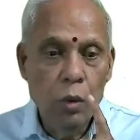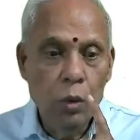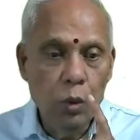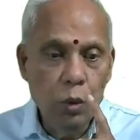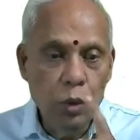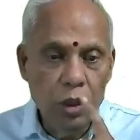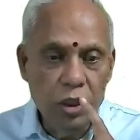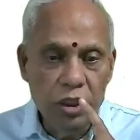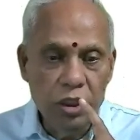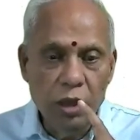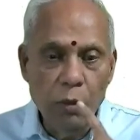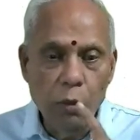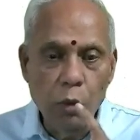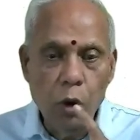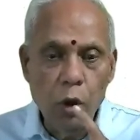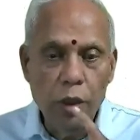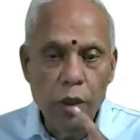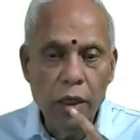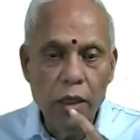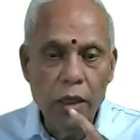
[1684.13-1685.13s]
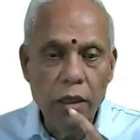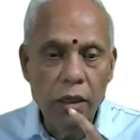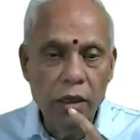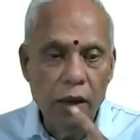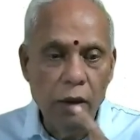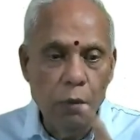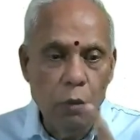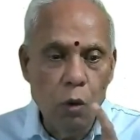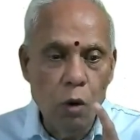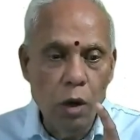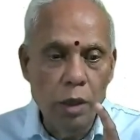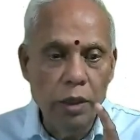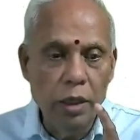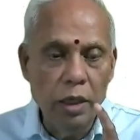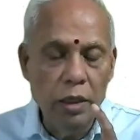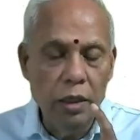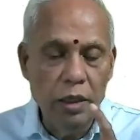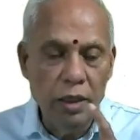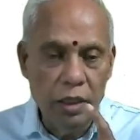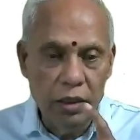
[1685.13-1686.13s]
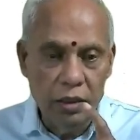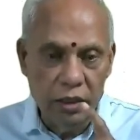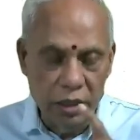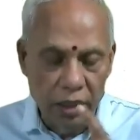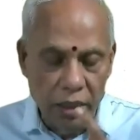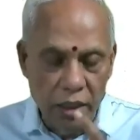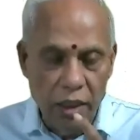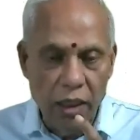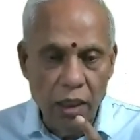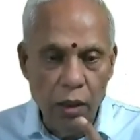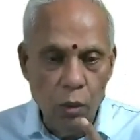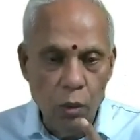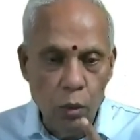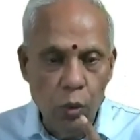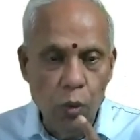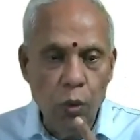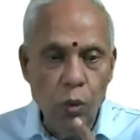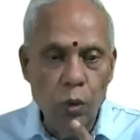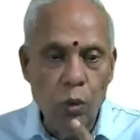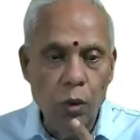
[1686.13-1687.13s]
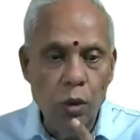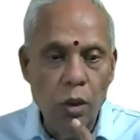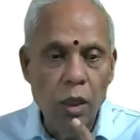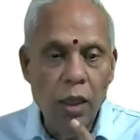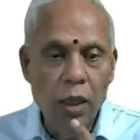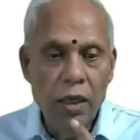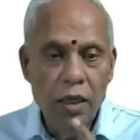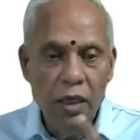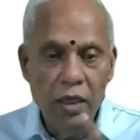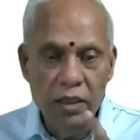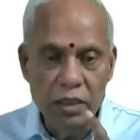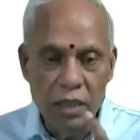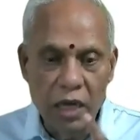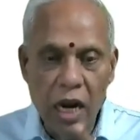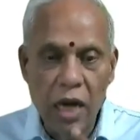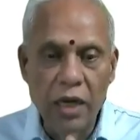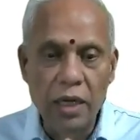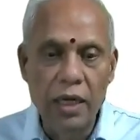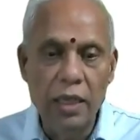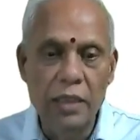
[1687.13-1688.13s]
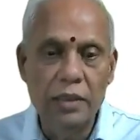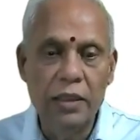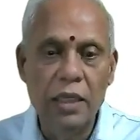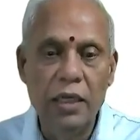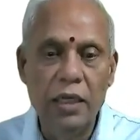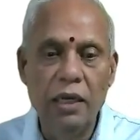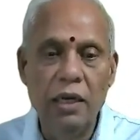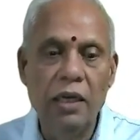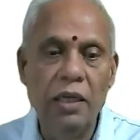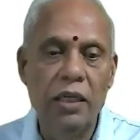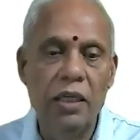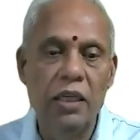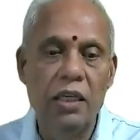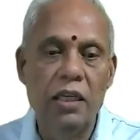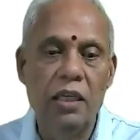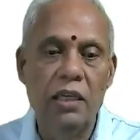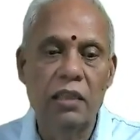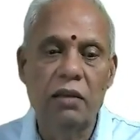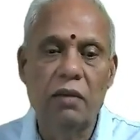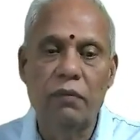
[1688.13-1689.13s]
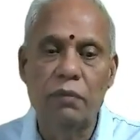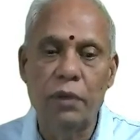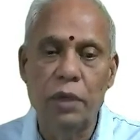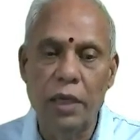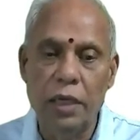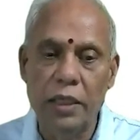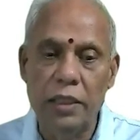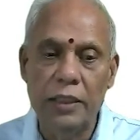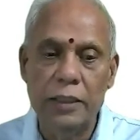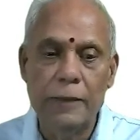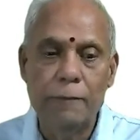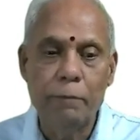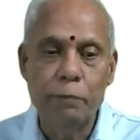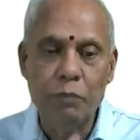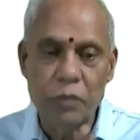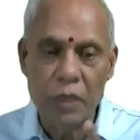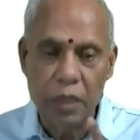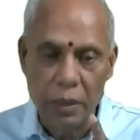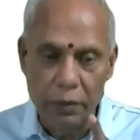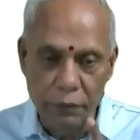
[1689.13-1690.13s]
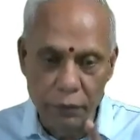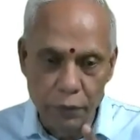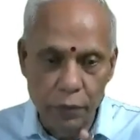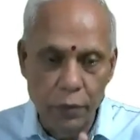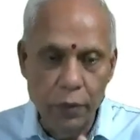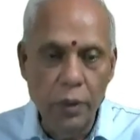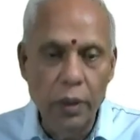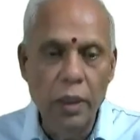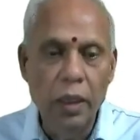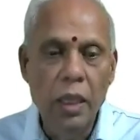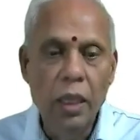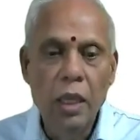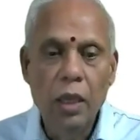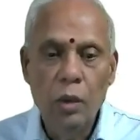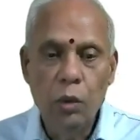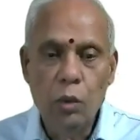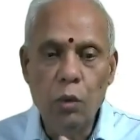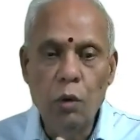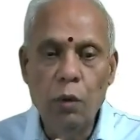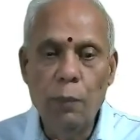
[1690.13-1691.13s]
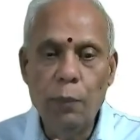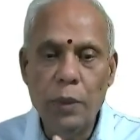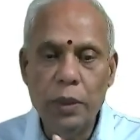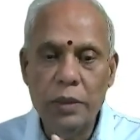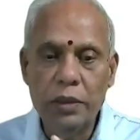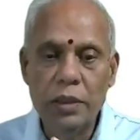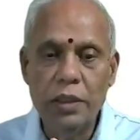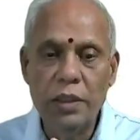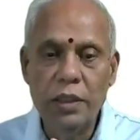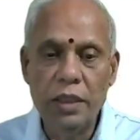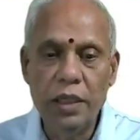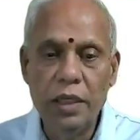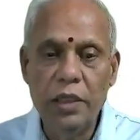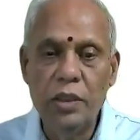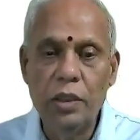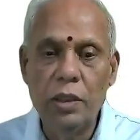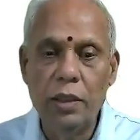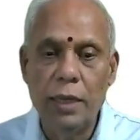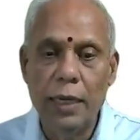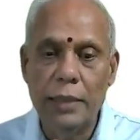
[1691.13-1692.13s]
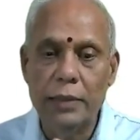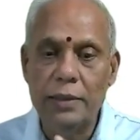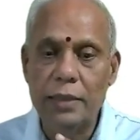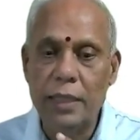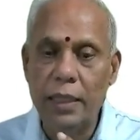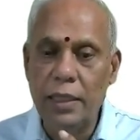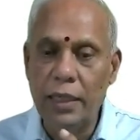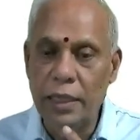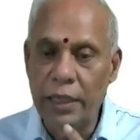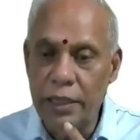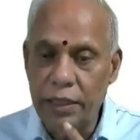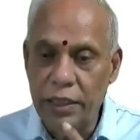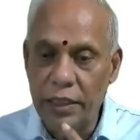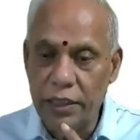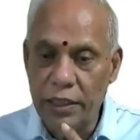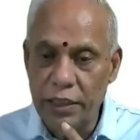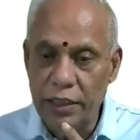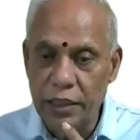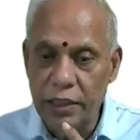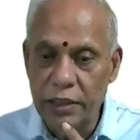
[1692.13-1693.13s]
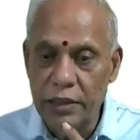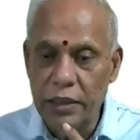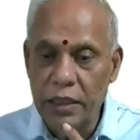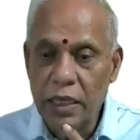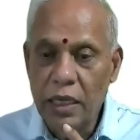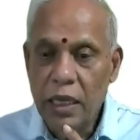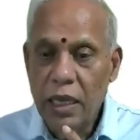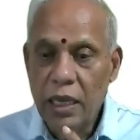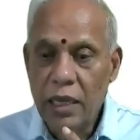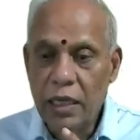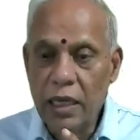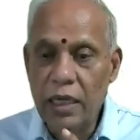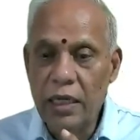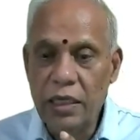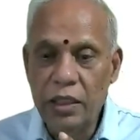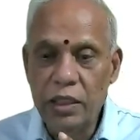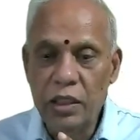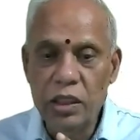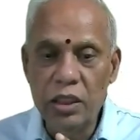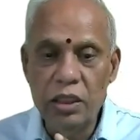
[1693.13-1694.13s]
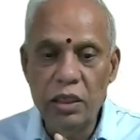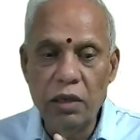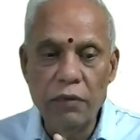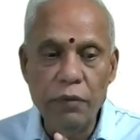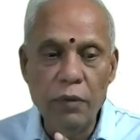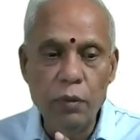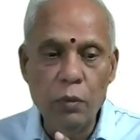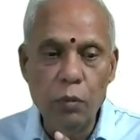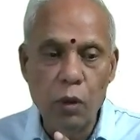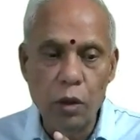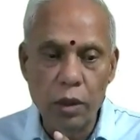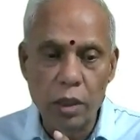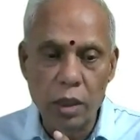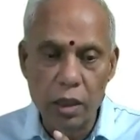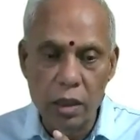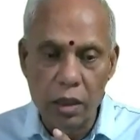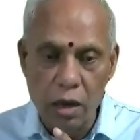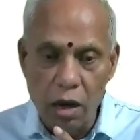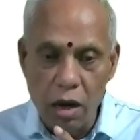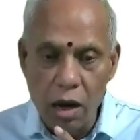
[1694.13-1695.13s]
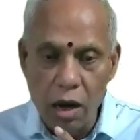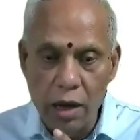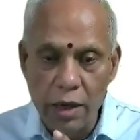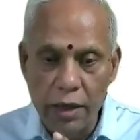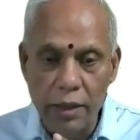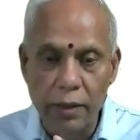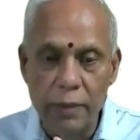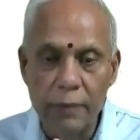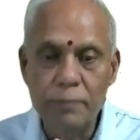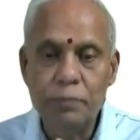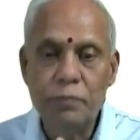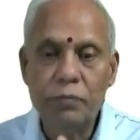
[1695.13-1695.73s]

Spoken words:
Who is a voter? A voter is he who is not less than 18 years of age. Therefore, no person aged less than 18 years can register for voter card.